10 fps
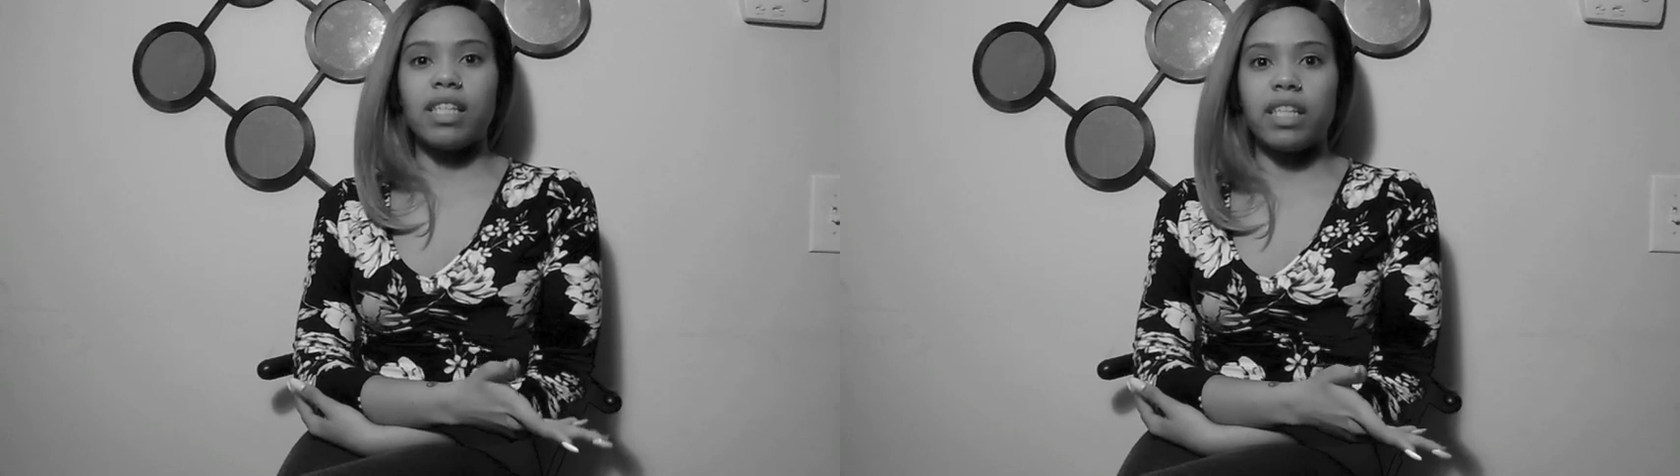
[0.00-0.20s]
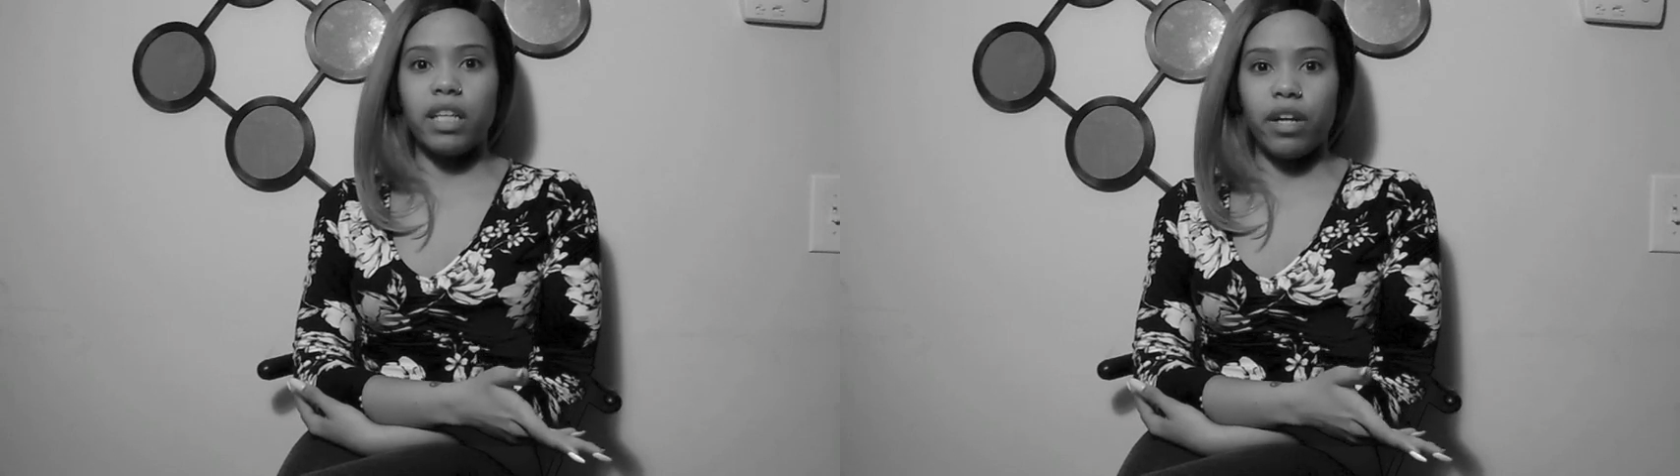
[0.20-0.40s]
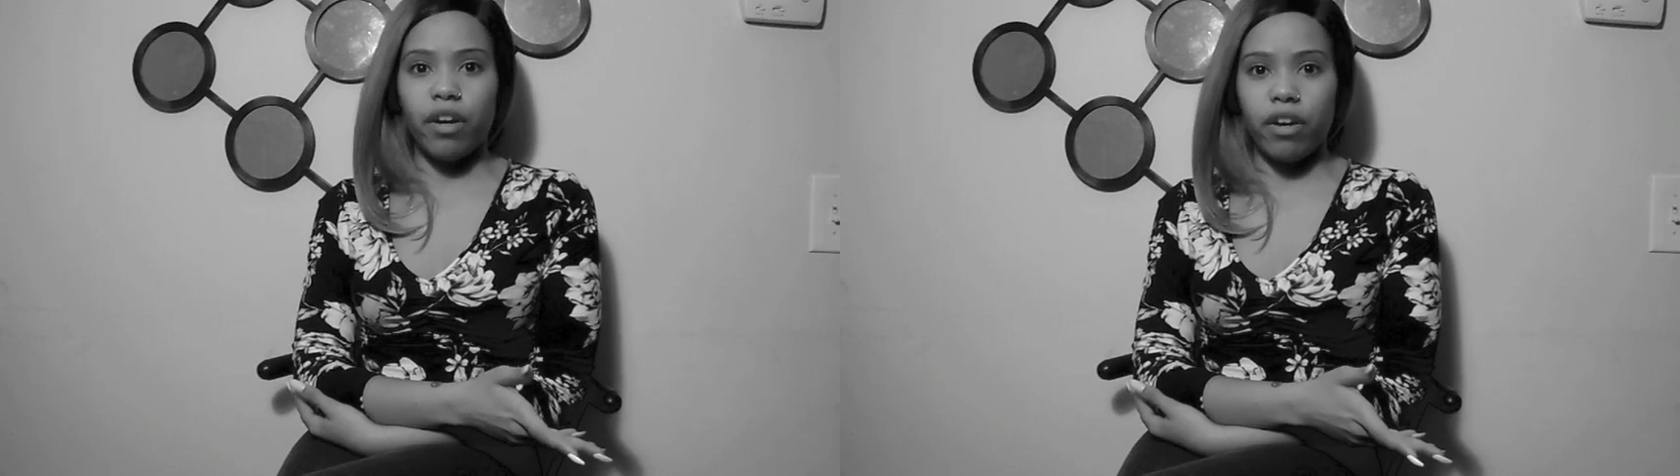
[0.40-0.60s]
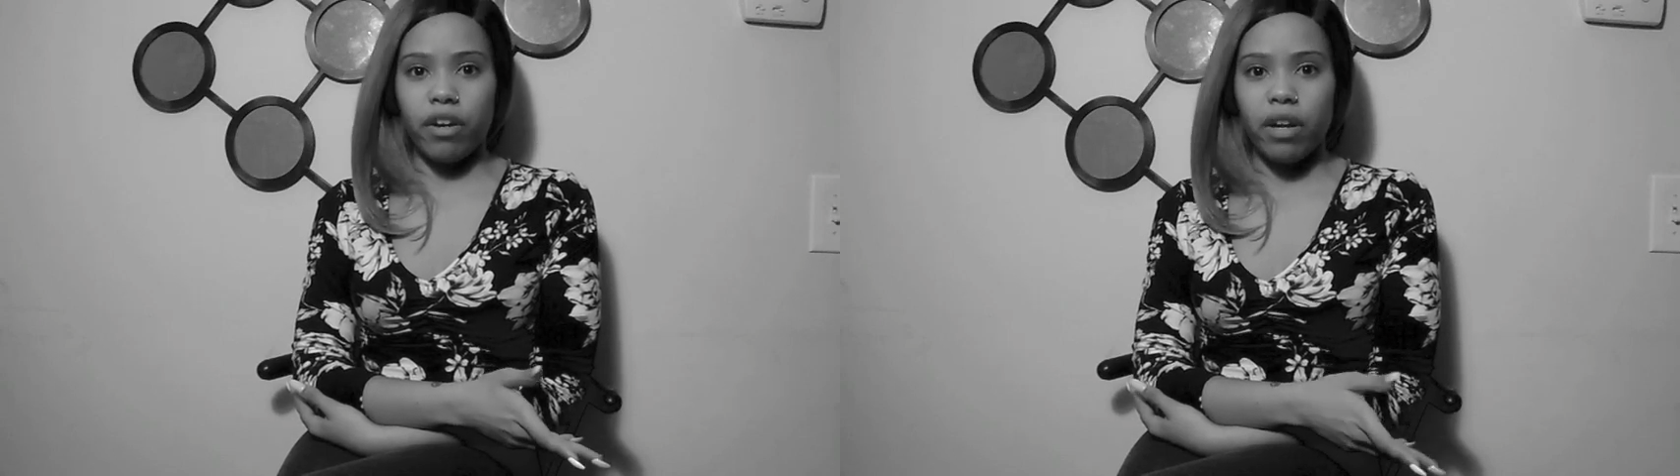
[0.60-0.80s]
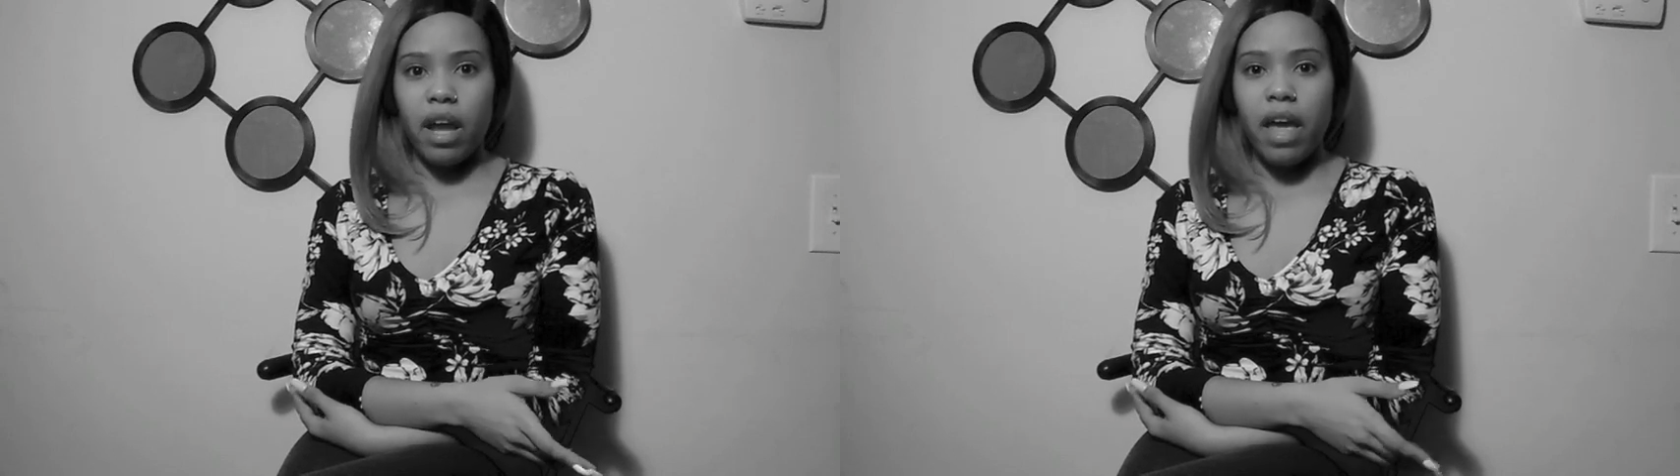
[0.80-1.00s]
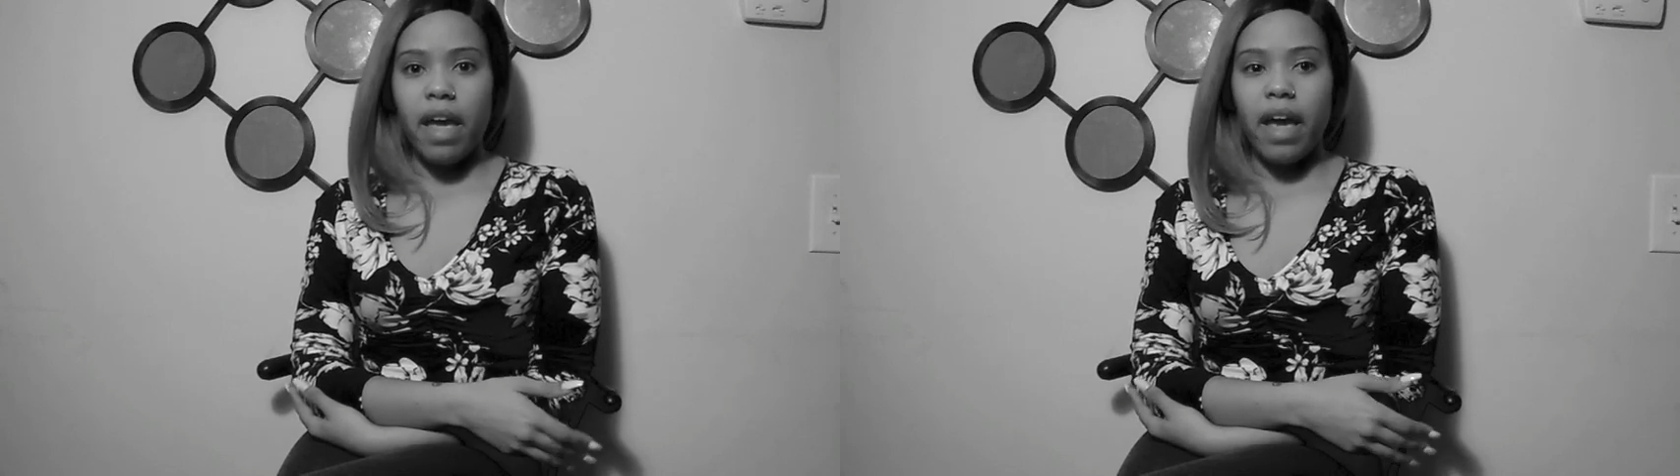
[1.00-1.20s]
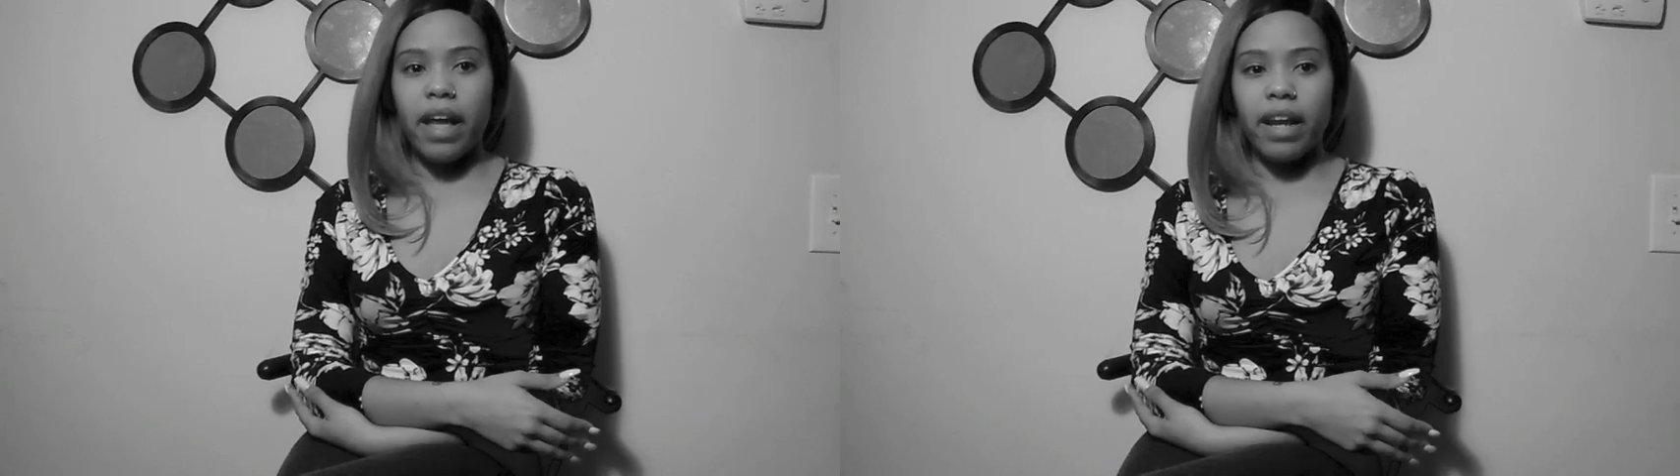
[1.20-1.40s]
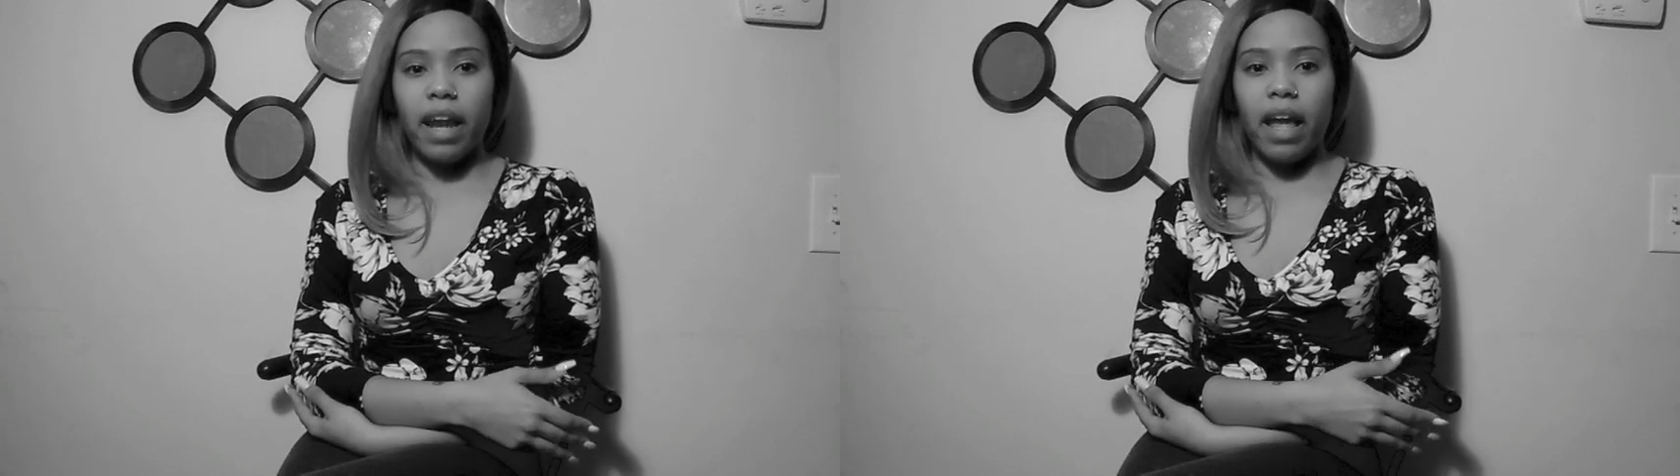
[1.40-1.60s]
to see her,
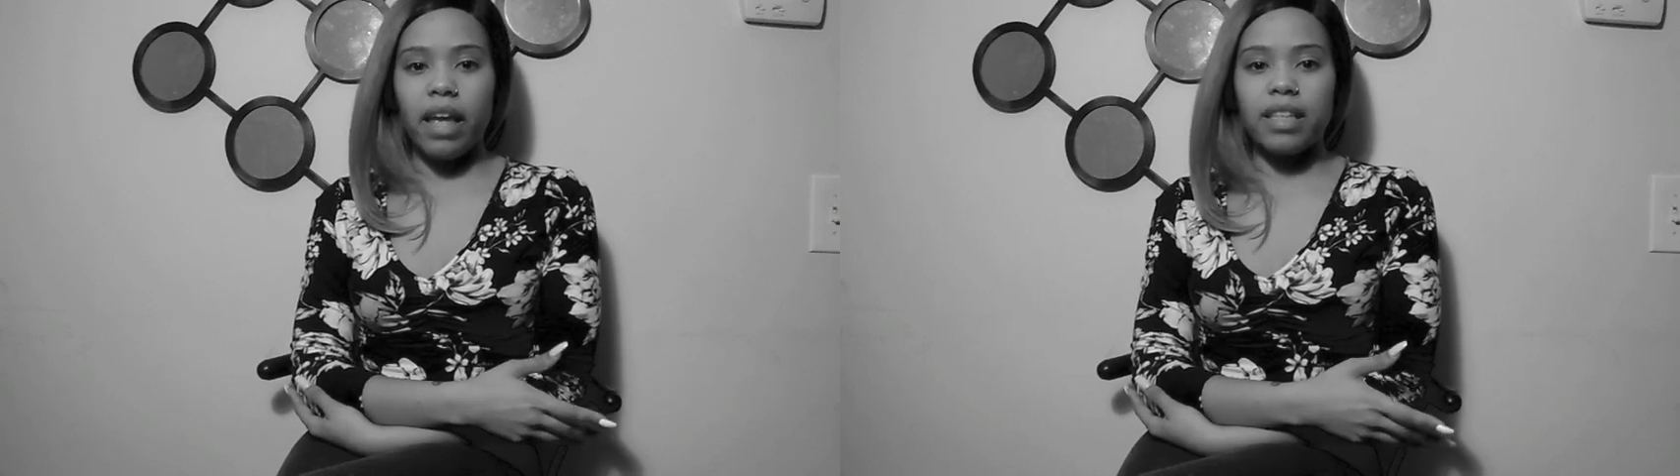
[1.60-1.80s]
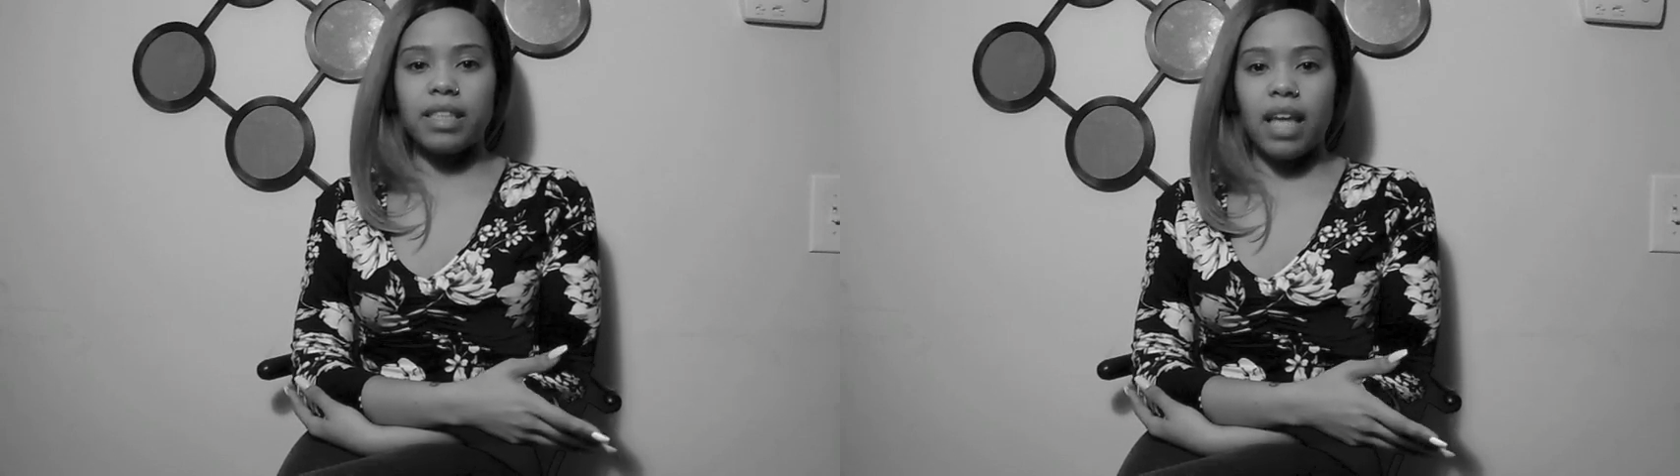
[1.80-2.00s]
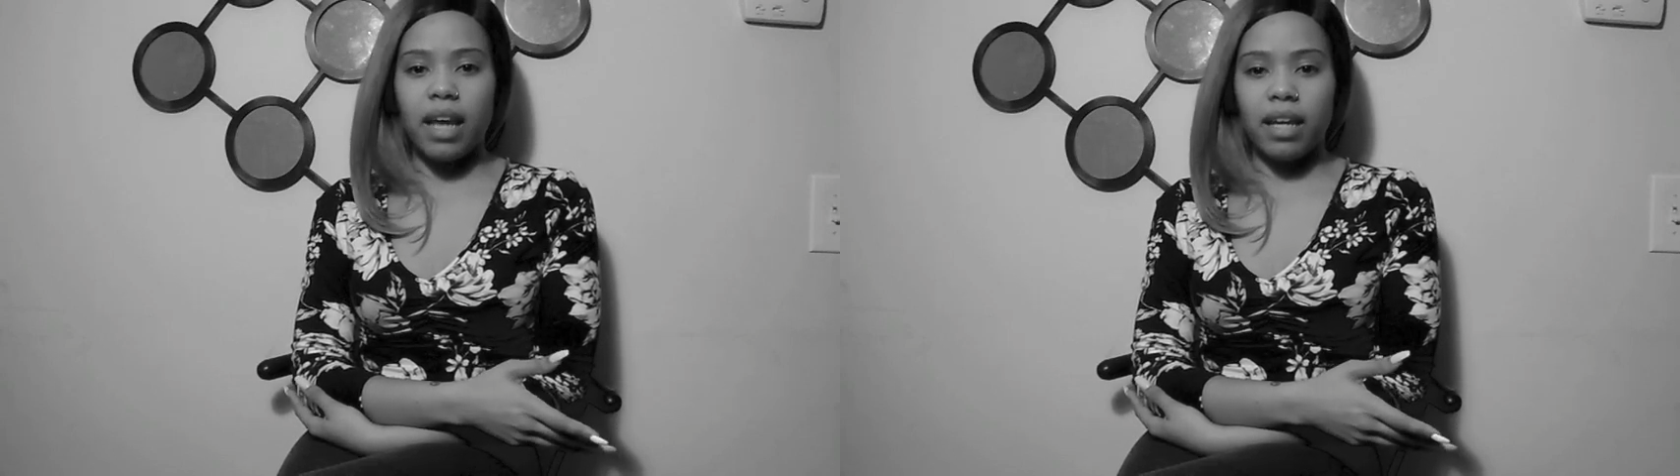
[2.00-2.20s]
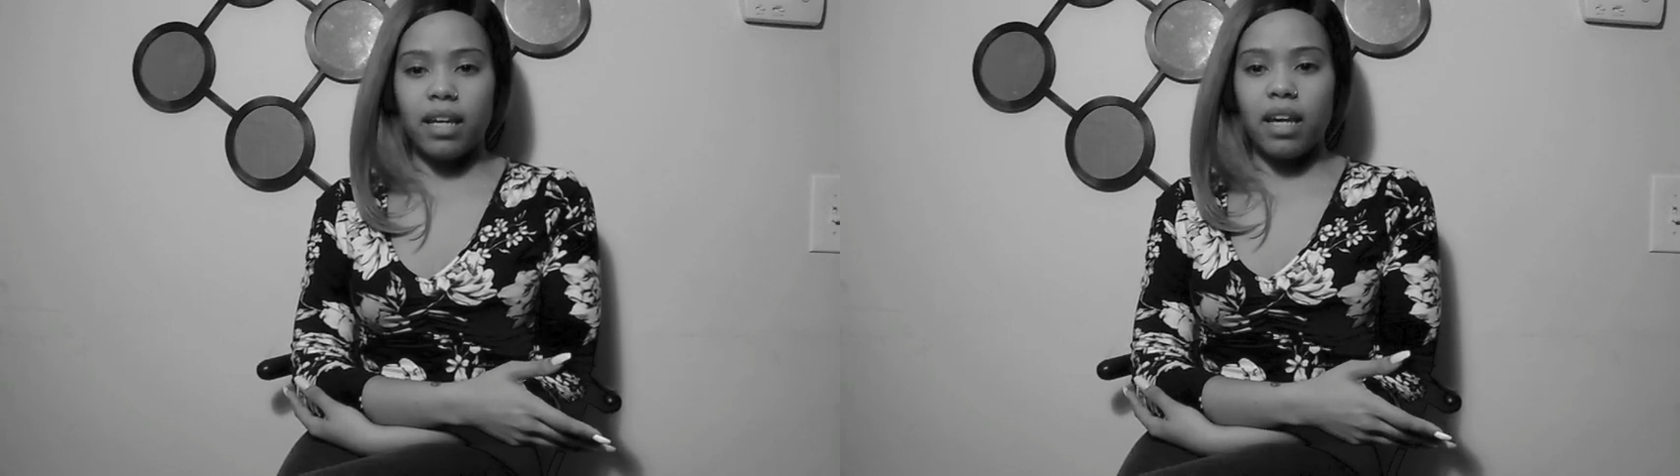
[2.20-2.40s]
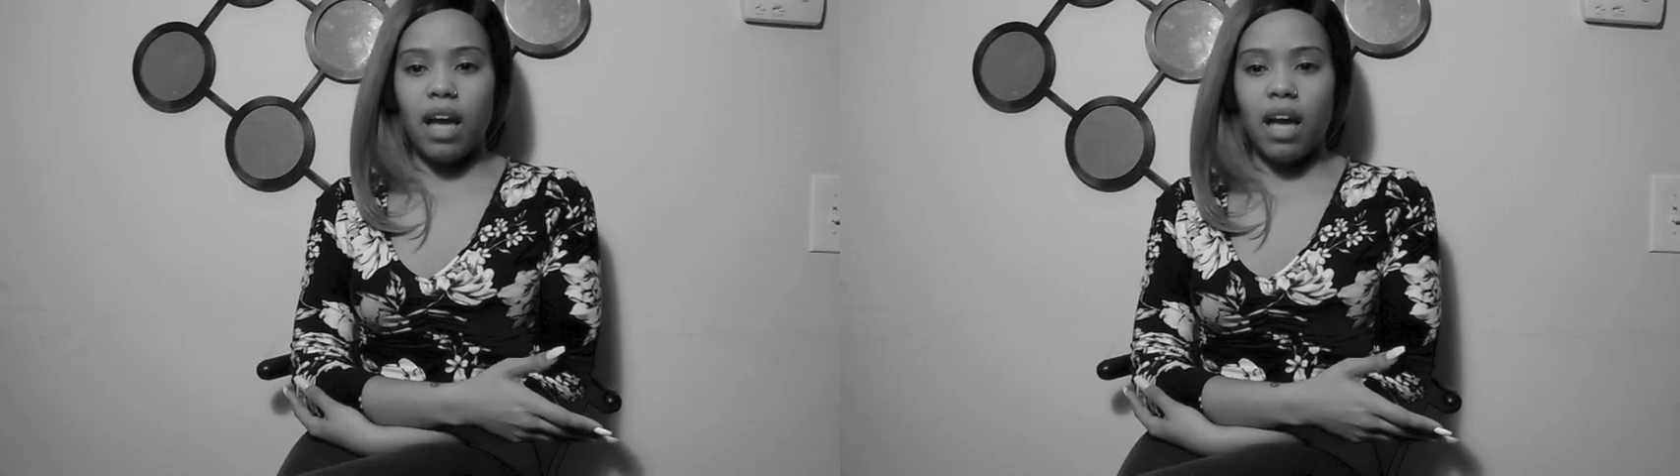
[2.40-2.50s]
and it's like